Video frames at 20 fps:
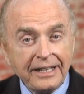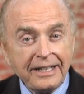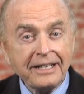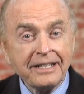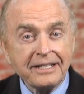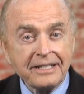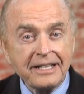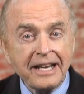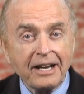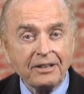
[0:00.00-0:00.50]

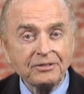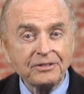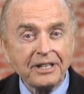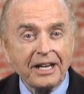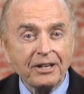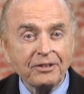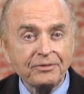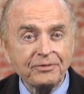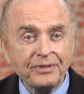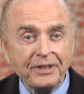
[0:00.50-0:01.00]
in
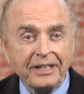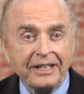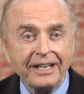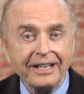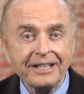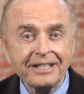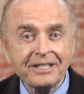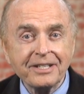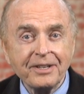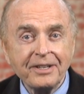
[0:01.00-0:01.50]
downtown
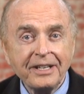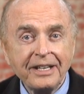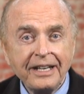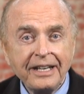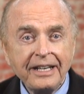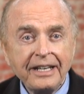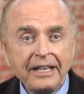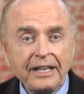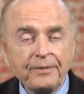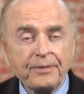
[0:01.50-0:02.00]
Phoenix.
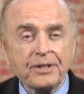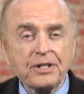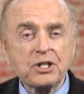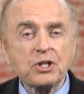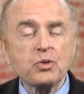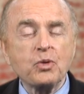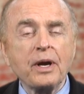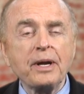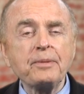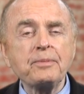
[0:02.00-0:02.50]
If it
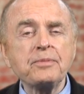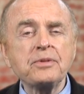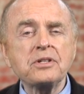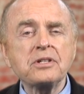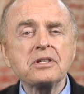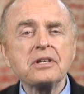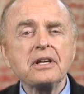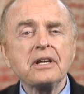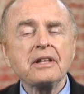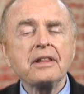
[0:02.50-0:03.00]

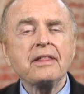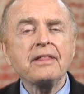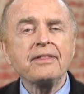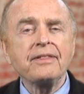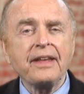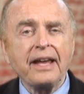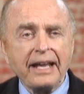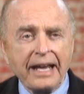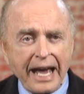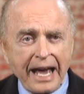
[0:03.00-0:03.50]
swims,
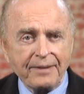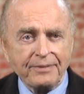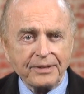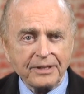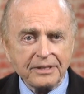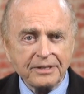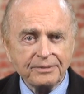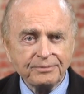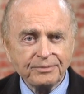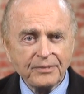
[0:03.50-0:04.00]
they have
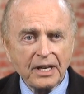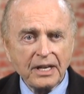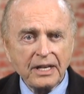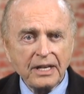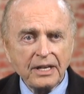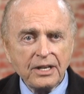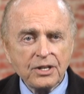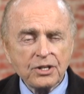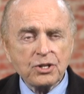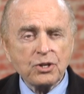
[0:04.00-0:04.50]
it.
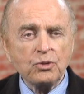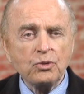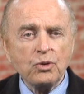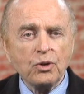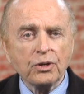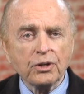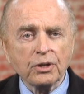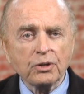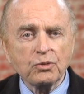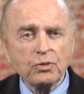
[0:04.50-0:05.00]
So
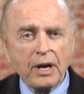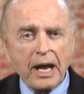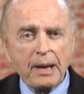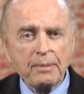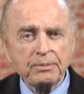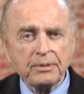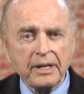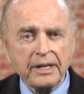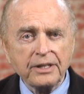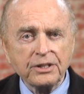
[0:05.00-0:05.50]
order
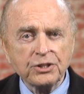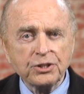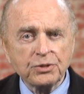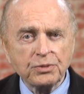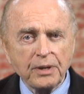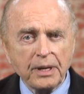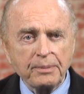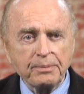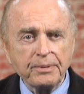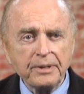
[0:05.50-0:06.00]
crab legs,
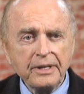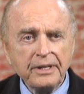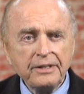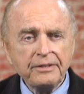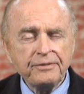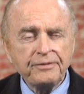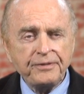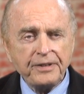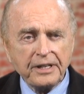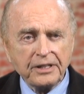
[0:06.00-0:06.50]
shrimp,
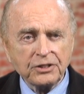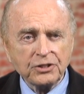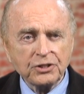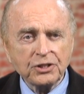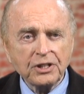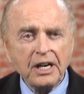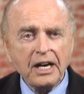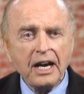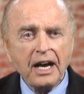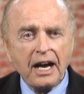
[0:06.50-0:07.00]

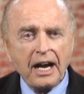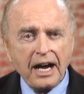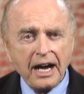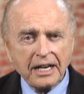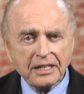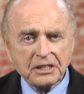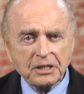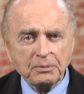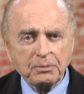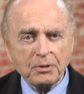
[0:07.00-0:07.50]
fish,
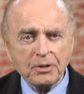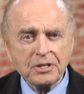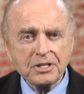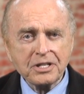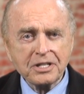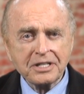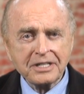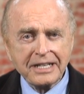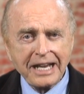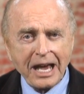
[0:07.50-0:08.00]

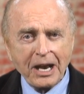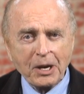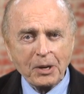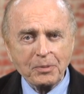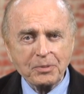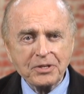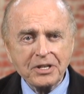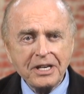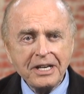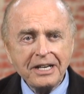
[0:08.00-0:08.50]
octopus,
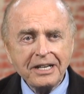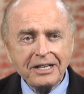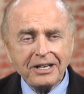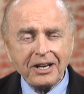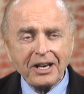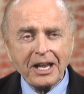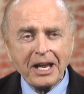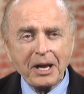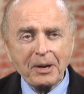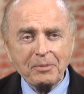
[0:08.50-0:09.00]
scallops,
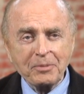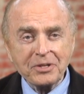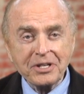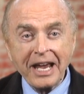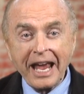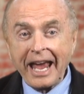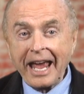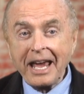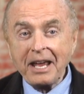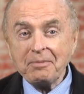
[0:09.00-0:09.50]
clams,
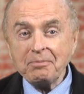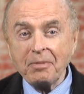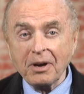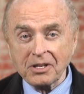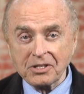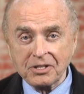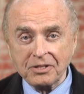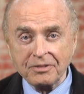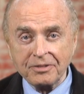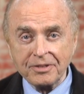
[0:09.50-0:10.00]
and
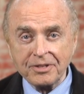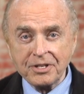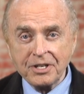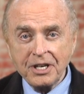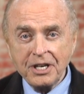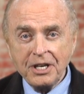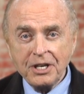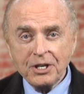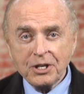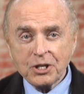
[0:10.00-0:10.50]
mussels
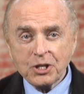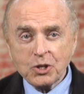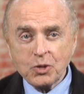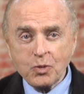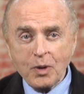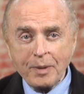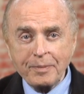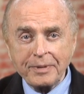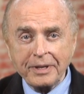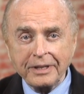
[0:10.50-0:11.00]

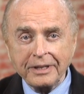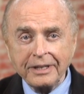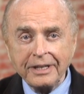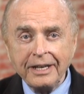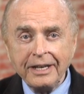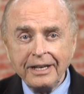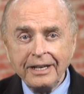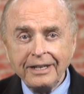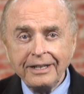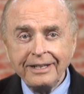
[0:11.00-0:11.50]
swimming
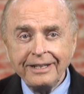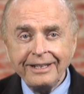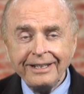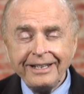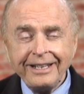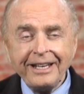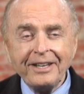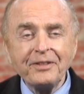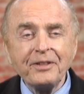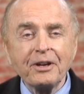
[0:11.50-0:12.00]

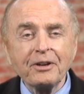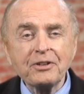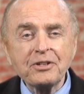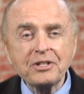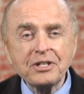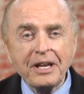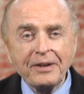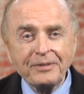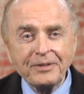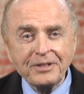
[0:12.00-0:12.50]
in their
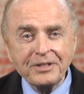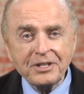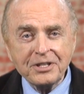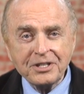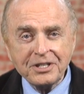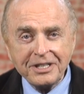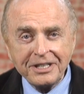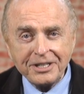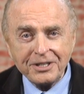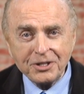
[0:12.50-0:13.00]
seven
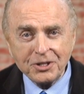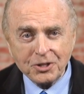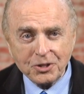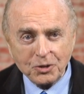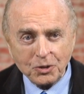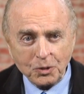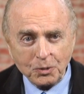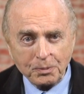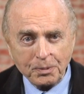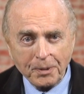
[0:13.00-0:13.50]
seas
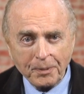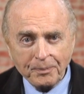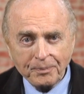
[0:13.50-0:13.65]
soup.